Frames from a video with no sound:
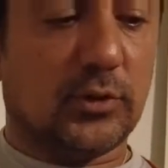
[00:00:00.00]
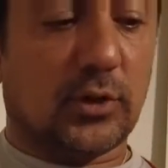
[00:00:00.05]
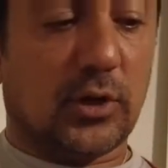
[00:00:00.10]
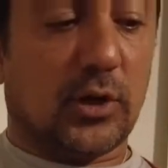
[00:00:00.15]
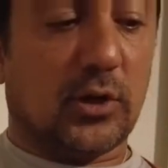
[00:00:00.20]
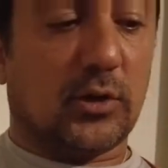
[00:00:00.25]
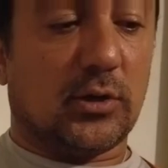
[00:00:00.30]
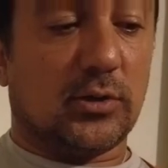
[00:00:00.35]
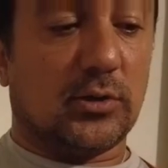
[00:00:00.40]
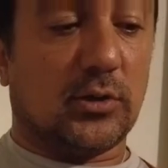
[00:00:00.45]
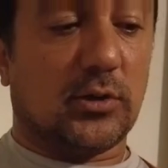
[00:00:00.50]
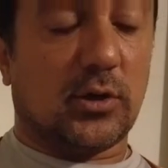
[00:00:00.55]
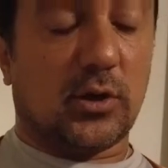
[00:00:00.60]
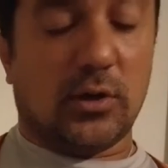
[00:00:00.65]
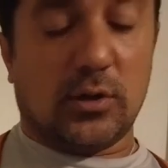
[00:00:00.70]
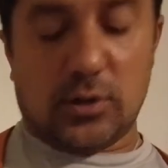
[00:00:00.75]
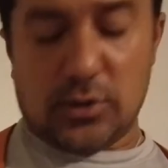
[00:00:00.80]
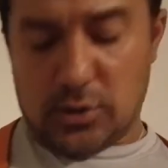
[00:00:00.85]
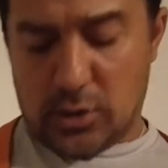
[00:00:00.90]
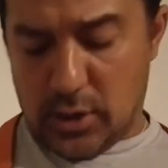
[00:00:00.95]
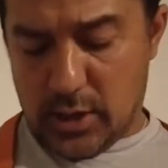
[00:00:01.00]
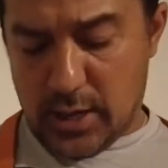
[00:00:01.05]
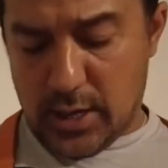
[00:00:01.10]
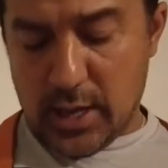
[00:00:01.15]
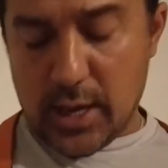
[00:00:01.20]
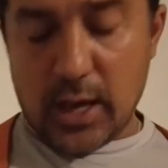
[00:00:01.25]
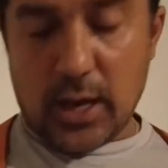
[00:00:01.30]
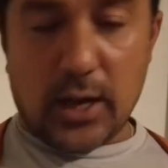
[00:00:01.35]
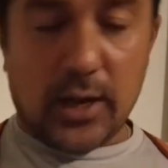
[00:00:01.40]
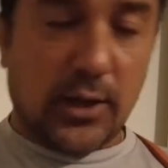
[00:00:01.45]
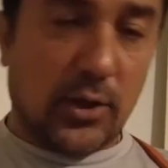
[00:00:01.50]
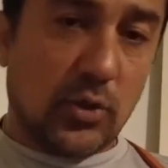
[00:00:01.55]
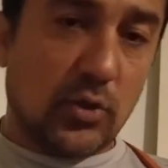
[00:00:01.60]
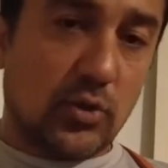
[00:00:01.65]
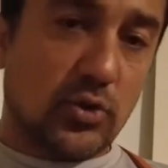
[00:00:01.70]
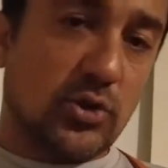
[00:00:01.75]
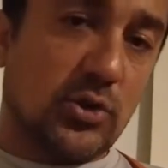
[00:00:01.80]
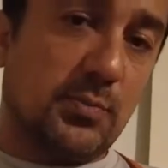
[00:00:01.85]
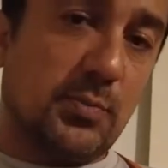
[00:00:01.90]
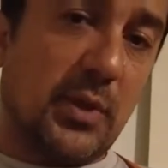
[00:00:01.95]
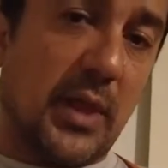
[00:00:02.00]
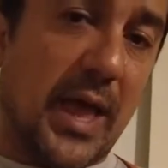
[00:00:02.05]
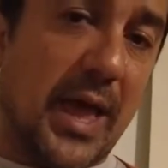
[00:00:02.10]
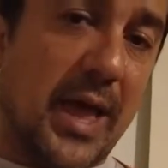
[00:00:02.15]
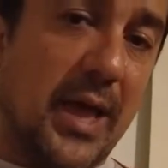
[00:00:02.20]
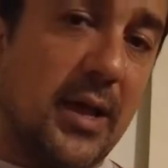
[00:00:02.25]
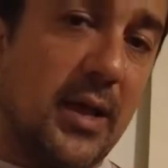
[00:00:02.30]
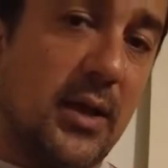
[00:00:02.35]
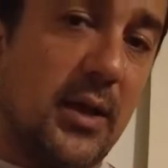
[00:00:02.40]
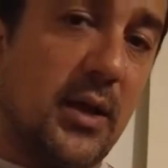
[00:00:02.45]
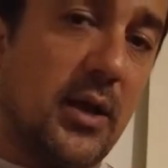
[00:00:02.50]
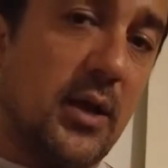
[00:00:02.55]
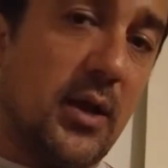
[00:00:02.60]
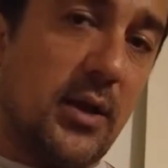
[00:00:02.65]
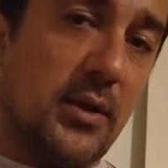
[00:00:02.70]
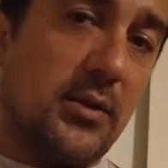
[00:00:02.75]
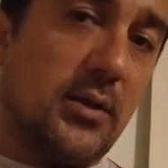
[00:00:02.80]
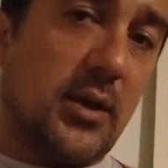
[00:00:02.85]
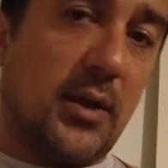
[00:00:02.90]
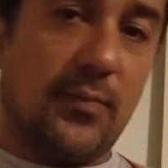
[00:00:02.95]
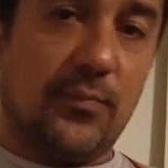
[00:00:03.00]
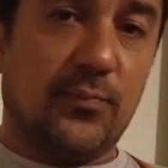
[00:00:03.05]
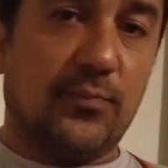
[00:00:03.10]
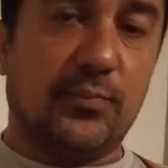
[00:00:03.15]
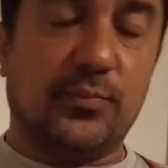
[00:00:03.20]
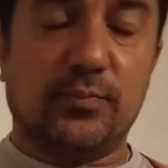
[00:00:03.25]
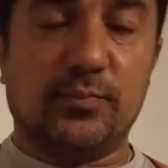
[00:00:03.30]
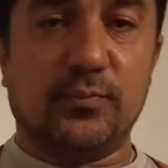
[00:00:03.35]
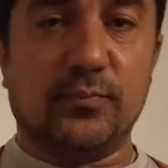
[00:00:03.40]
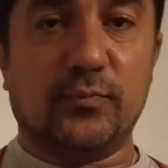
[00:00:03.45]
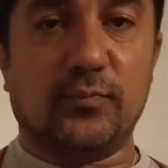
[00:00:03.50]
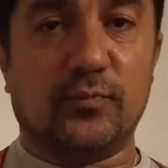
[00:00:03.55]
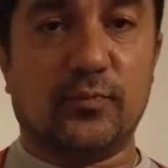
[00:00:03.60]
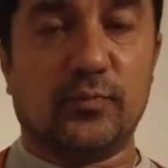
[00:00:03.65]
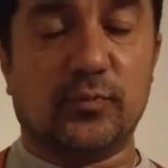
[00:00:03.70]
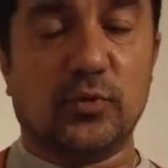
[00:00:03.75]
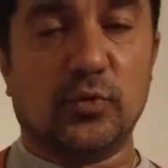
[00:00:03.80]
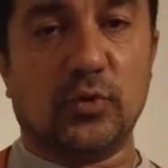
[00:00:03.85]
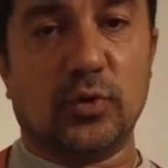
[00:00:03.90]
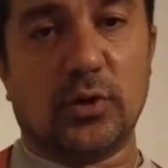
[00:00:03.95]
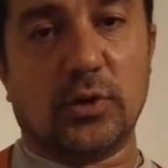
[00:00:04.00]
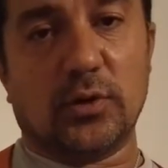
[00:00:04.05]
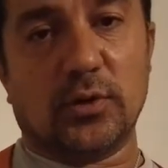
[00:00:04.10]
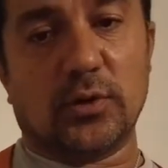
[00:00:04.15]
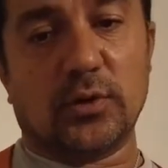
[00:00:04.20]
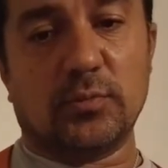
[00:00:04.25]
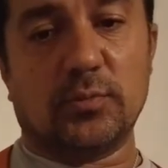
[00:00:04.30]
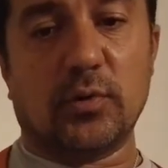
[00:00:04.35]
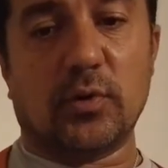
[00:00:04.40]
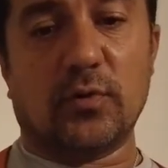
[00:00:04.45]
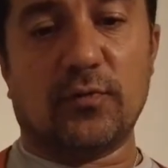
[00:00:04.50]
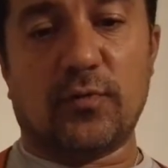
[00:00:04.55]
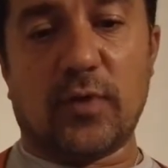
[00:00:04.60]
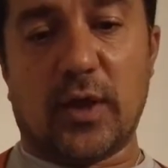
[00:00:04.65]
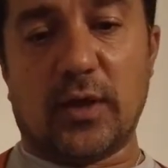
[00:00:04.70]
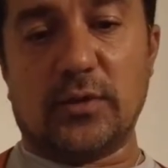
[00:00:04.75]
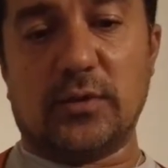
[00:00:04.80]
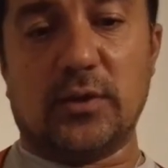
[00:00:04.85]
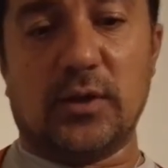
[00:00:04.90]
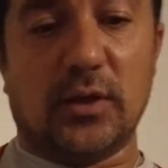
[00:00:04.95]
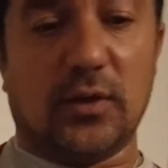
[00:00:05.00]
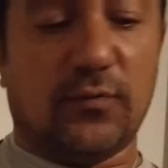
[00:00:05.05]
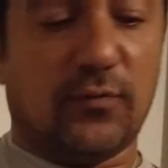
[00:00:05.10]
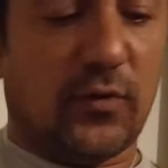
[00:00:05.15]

darker color. I used the black and I ended up doing a little bit of antique